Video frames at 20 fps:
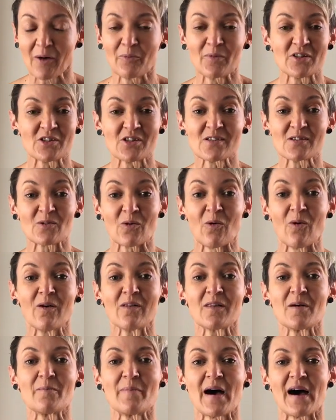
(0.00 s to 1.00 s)
Which is
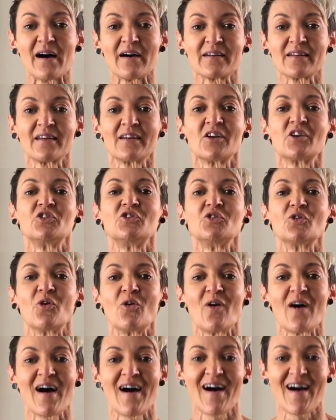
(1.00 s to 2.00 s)
all about
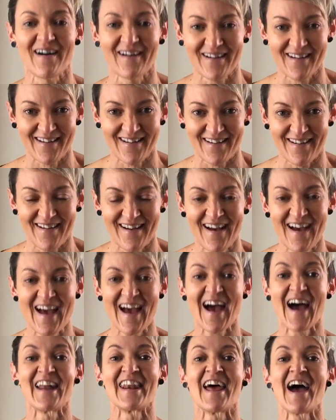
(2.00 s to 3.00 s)
your hunger
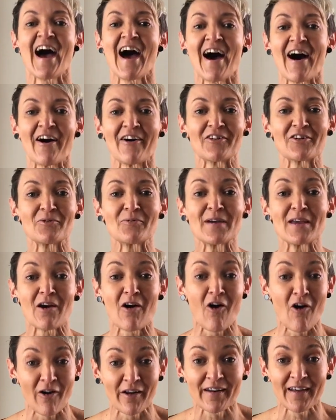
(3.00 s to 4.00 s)
and how do
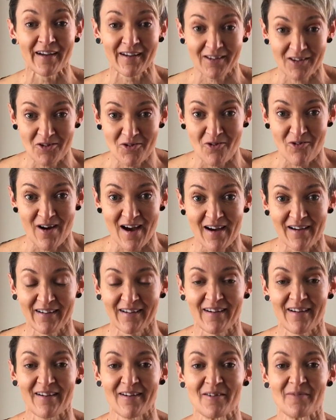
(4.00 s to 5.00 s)
we honor your
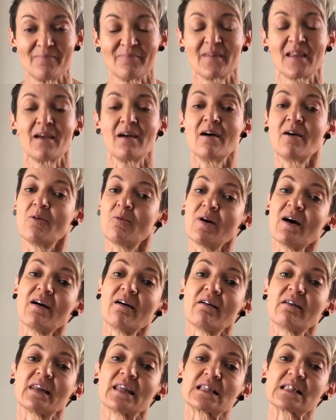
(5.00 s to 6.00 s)
hunger.
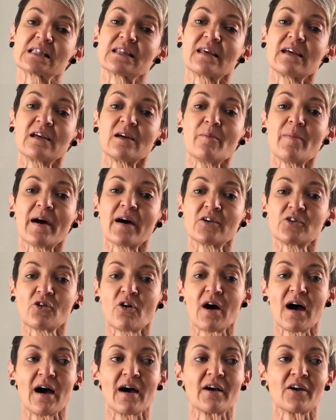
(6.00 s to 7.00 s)
Well, let's think about your
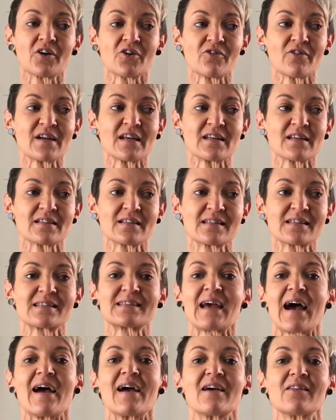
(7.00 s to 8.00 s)
hunger in a
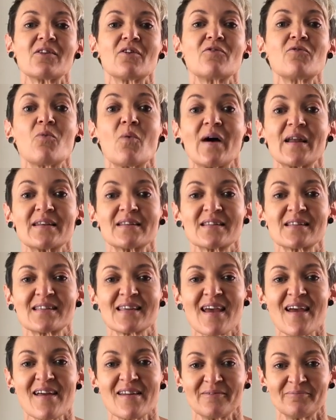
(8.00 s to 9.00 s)
scale of 1 to
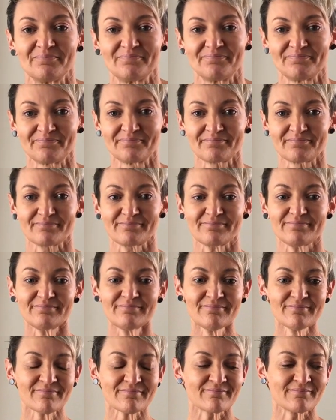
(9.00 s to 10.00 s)
10.
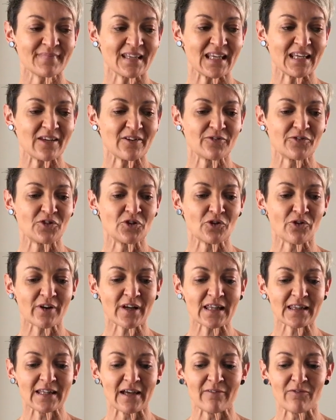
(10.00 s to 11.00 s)
If you're
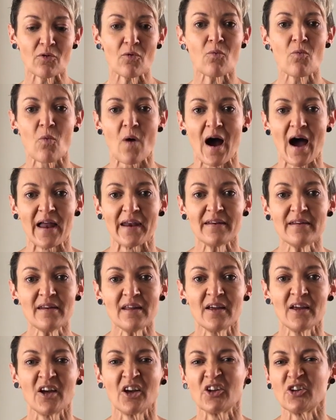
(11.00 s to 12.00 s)
at level
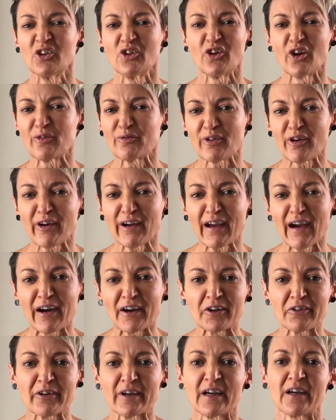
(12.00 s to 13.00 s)
1, you're not very
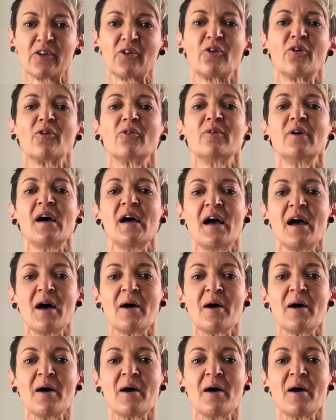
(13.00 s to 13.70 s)
hungry at all.